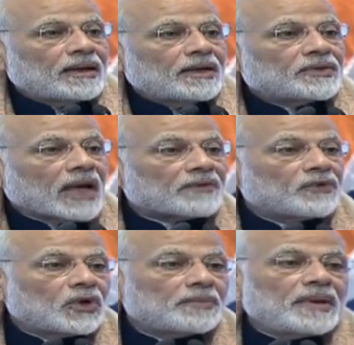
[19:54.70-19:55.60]
There
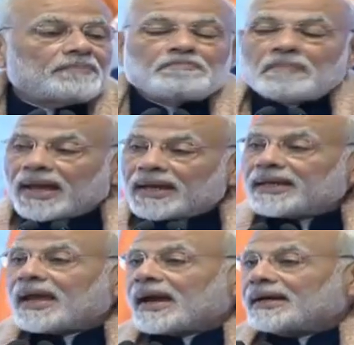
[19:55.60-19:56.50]
would be many
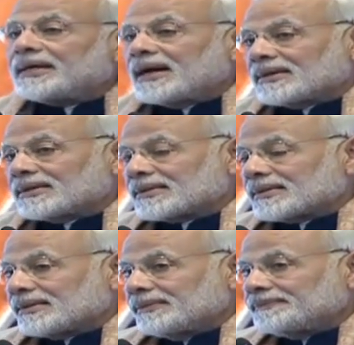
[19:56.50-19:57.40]
ideas
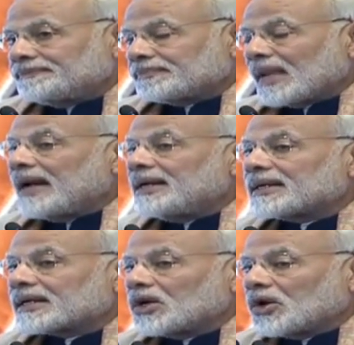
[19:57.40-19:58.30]
and
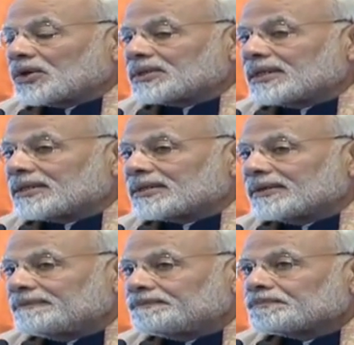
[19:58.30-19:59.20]
technologies
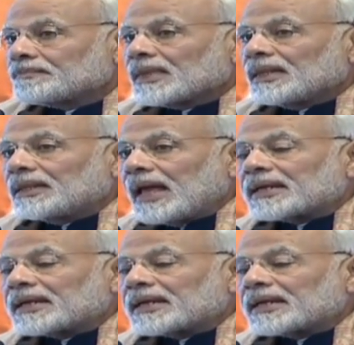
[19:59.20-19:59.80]
that